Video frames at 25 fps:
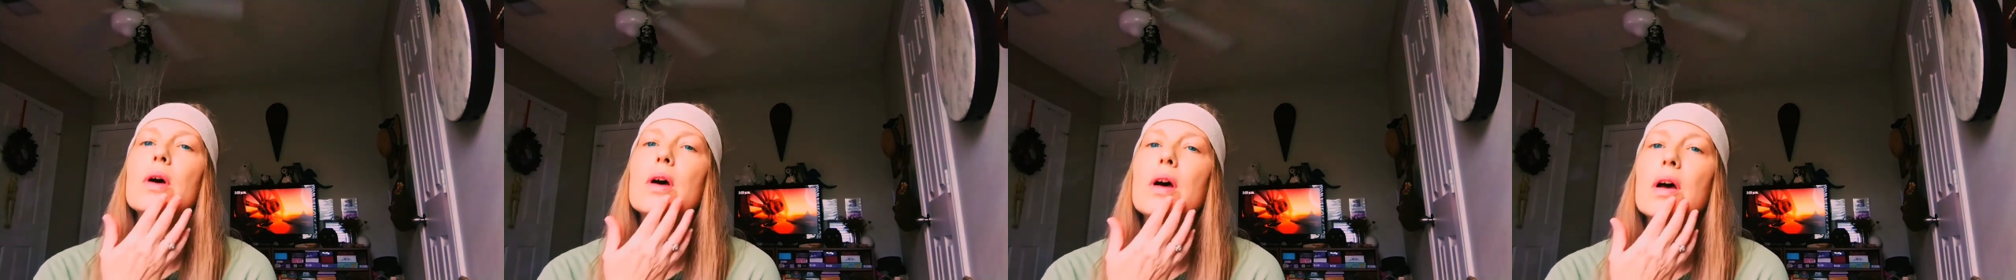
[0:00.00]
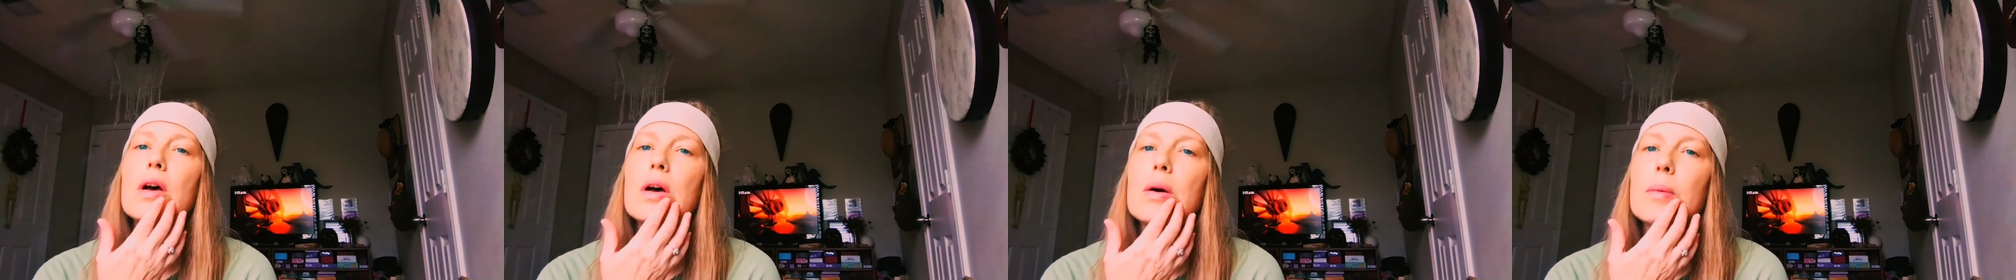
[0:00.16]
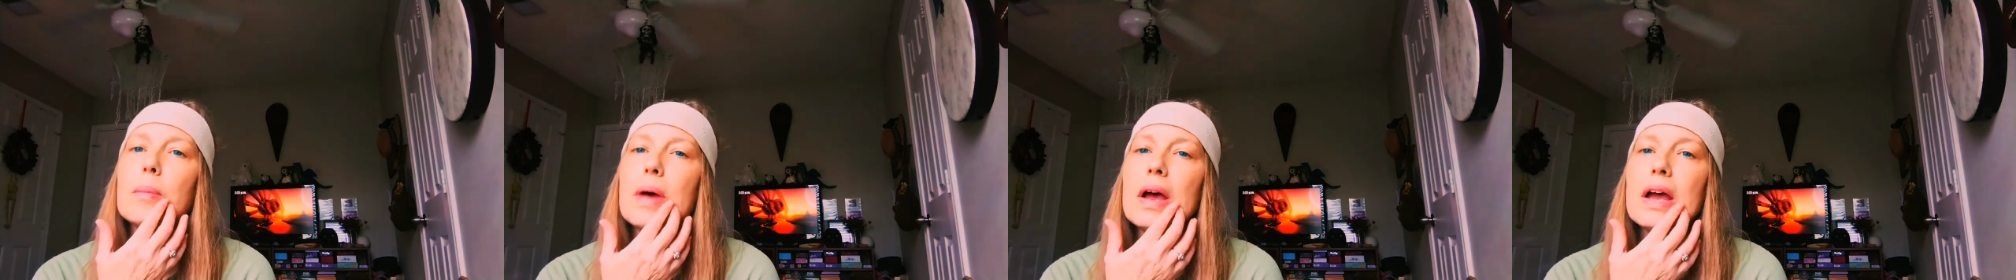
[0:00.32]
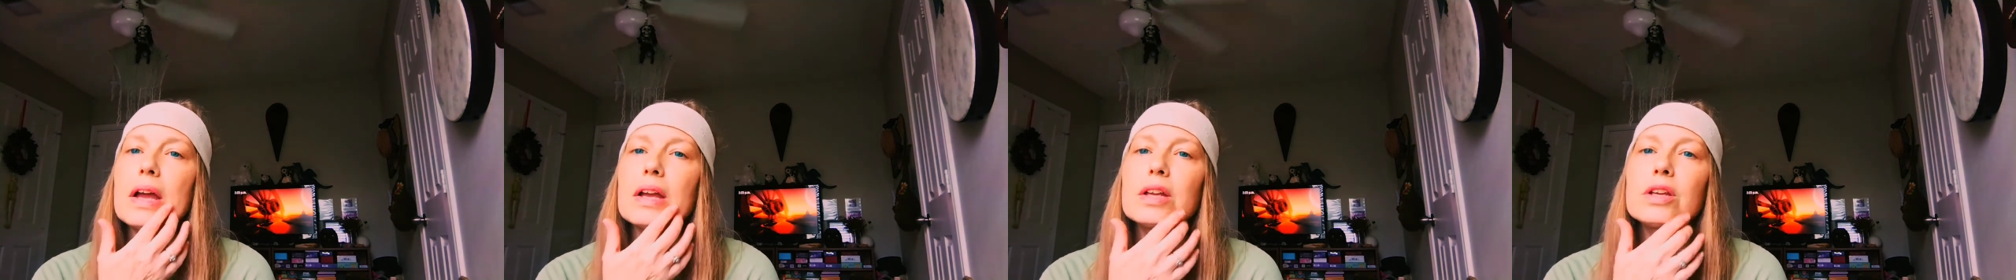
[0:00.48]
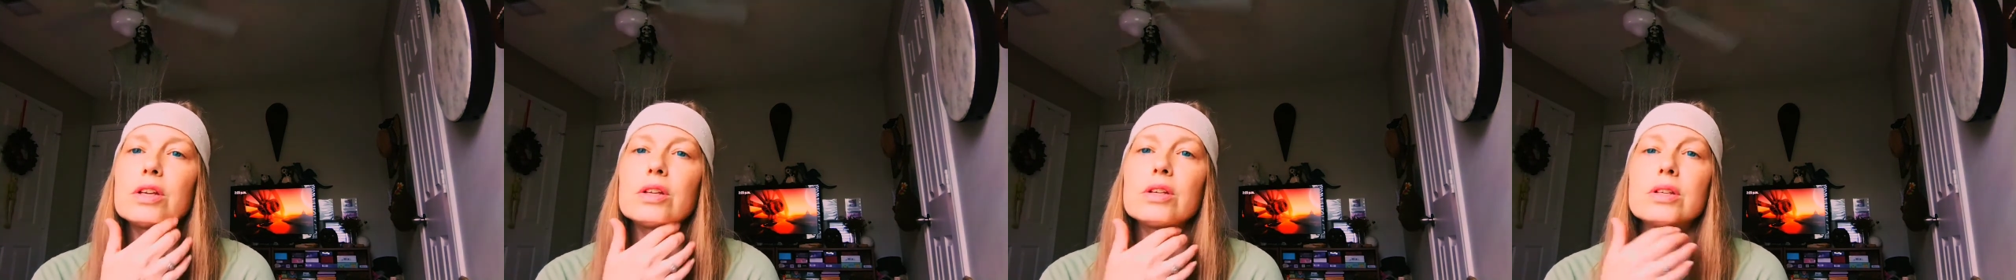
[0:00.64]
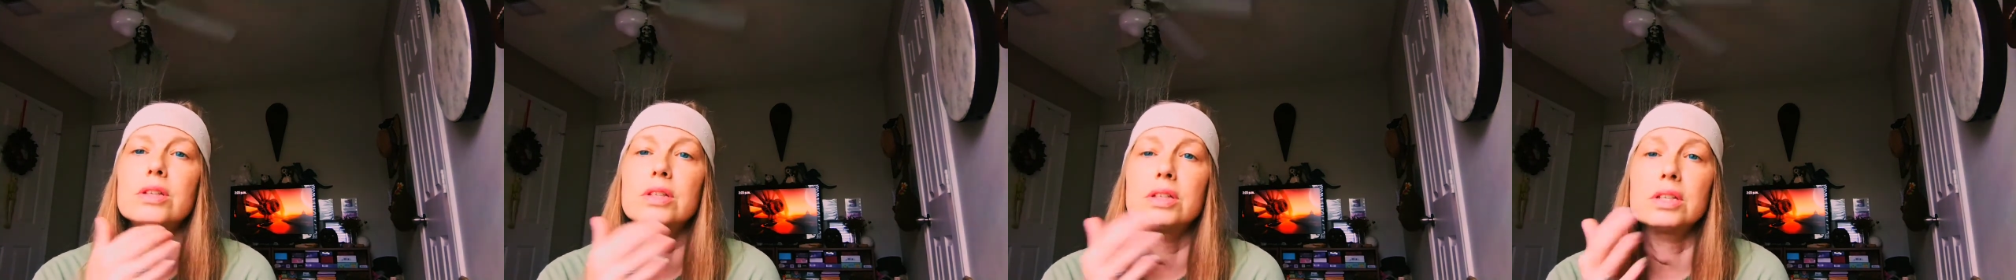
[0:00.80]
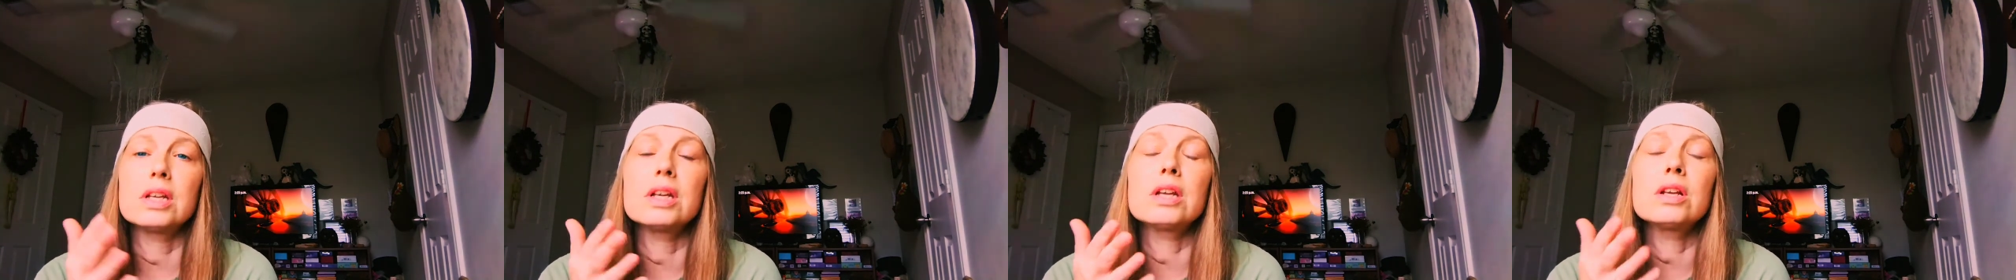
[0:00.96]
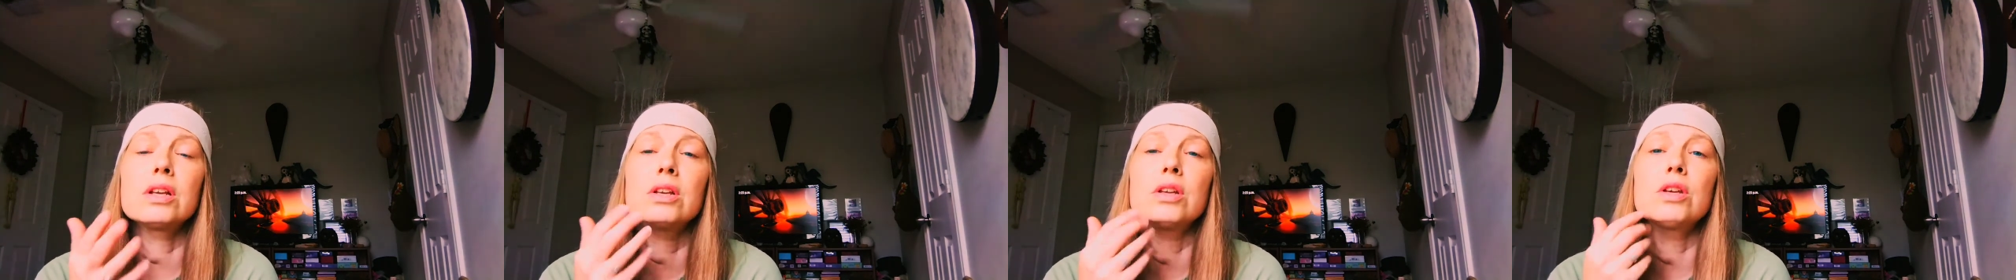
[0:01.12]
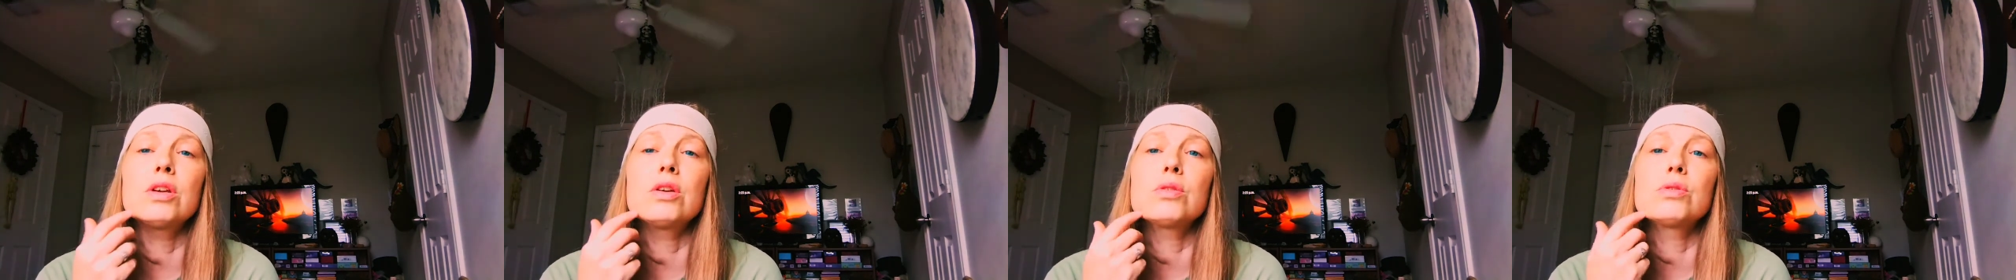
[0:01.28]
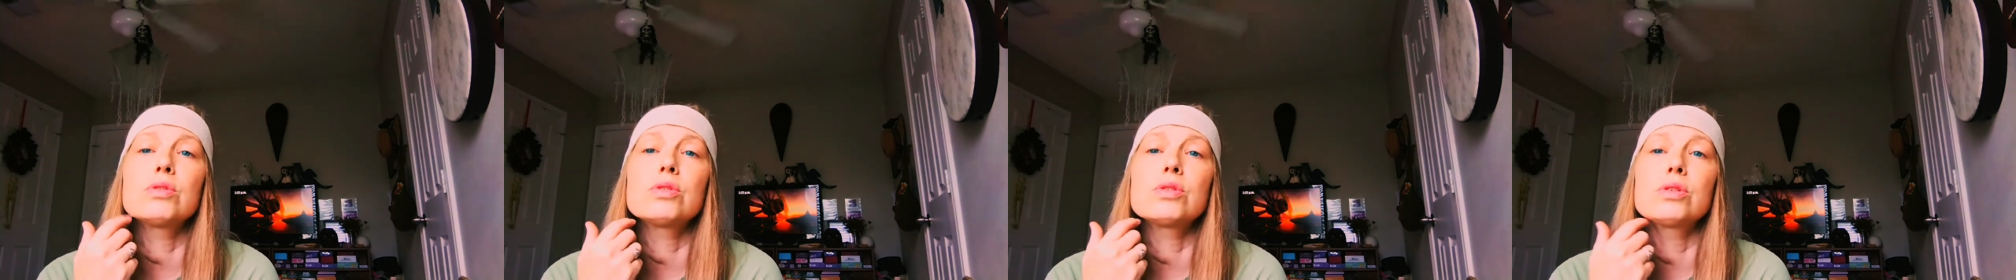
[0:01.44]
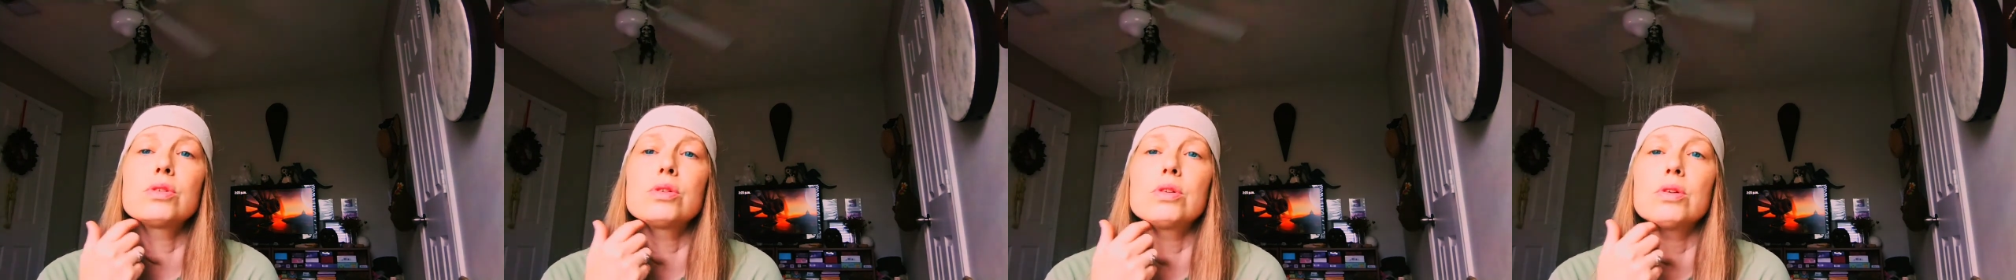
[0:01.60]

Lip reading: I did used